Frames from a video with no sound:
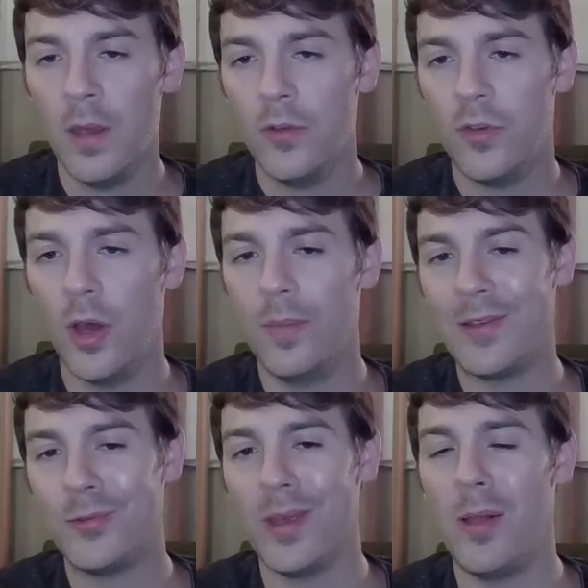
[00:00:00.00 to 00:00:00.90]
So
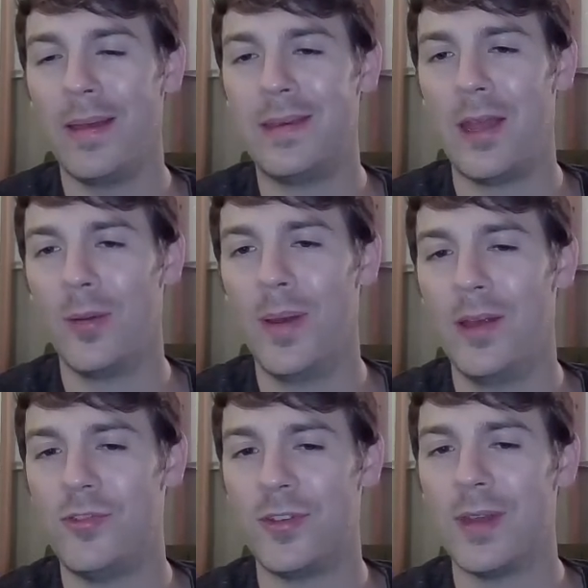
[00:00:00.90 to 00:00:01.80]
that's really all I care
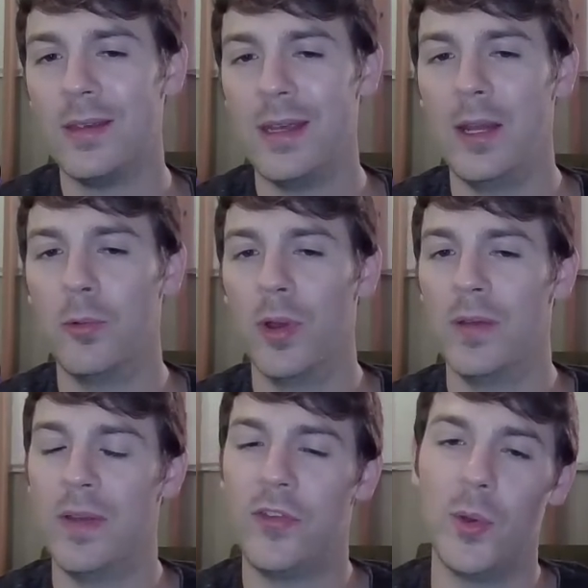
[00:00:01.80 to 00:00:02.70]
about, is just getting rid
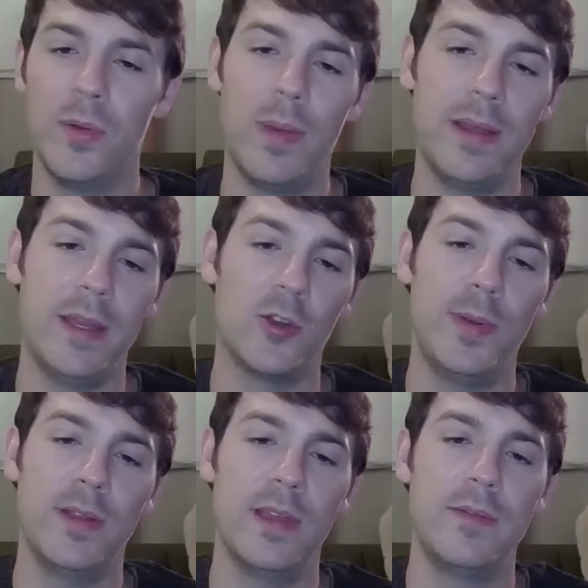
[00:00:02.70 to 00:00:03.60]
of it so my
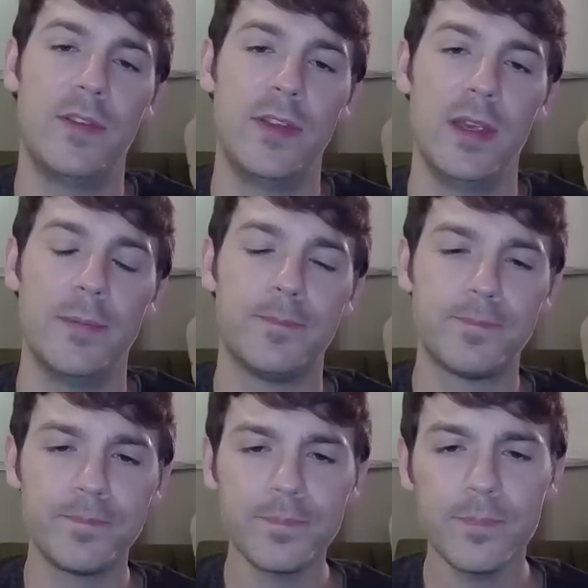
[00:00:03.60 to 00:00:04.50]
Diggersby doesn't have to see it.
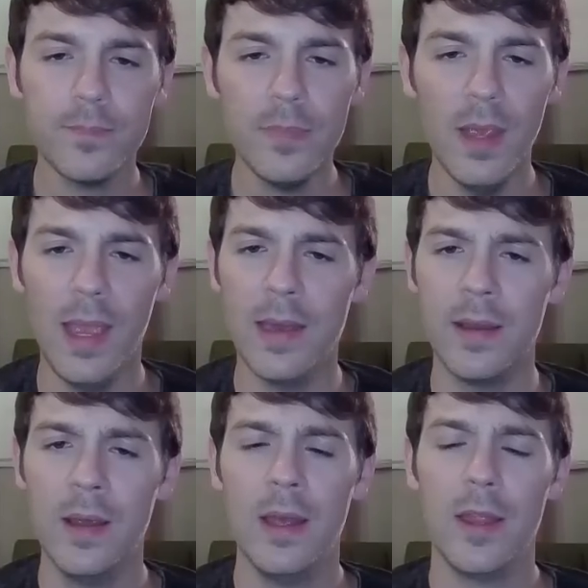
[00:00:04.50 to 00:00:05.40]

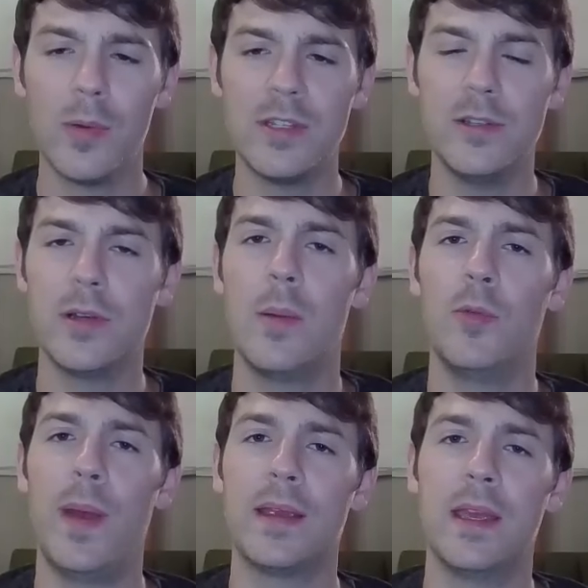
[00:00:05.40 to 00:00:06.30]
And the Registeel
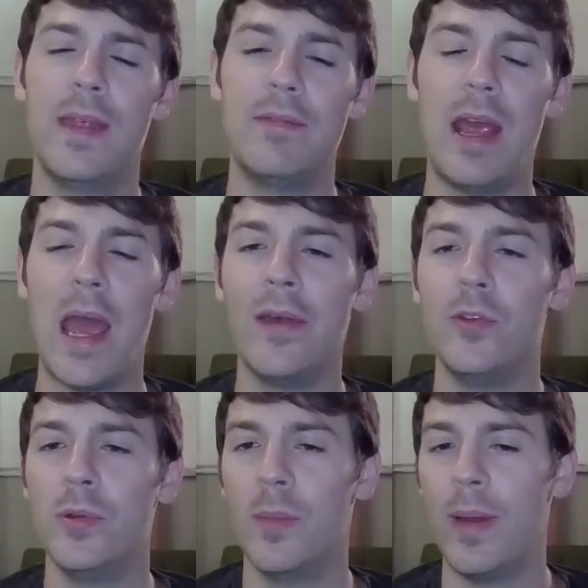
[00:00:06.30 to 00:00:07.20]
comes back in. They have an
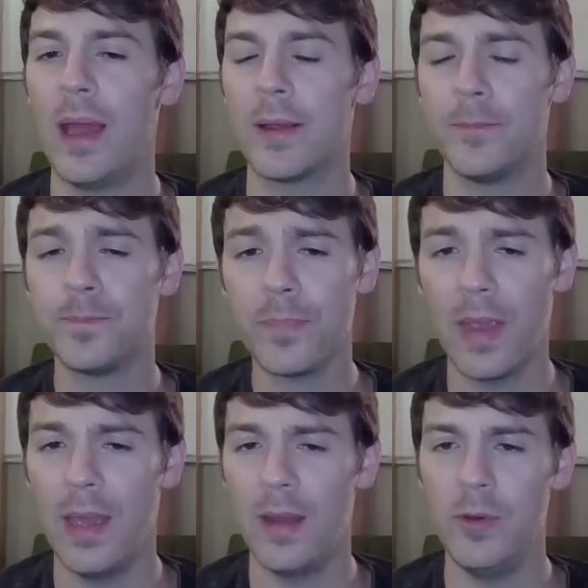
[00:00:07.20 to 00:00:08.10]
Azu in the back,
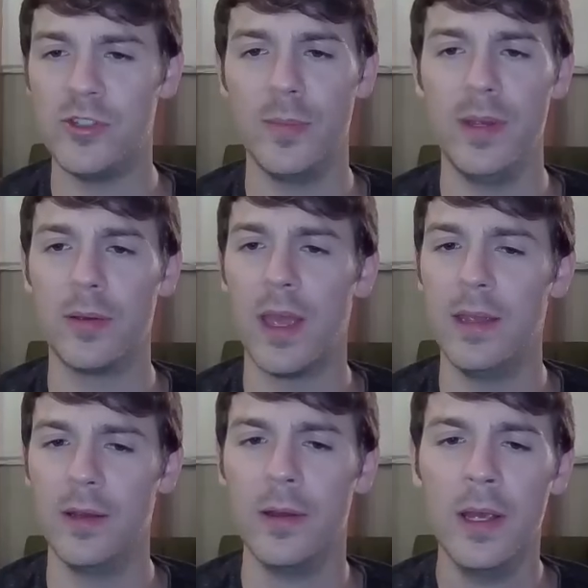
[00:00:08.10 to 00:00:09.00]
and we should be
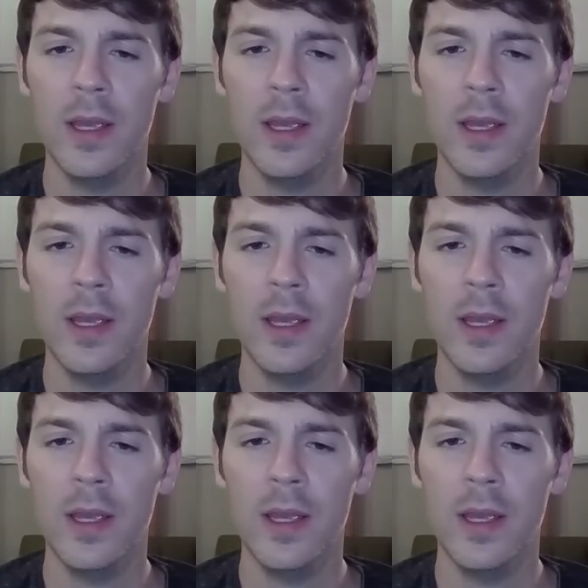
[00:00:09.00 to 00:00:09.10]
okay here.